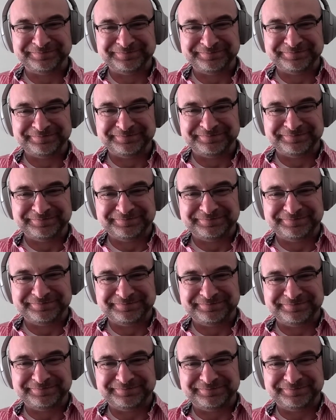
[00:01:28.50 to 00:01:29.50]

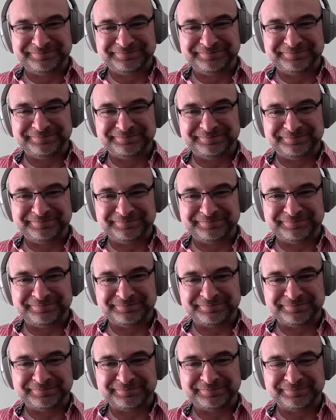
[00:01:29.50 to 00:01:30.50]

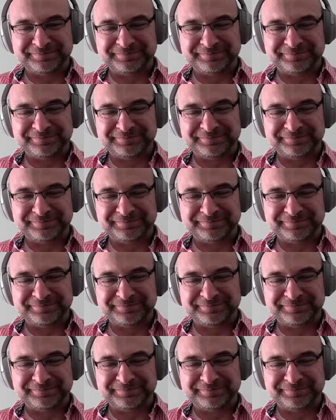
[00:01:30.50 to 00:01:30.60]
(not speaking)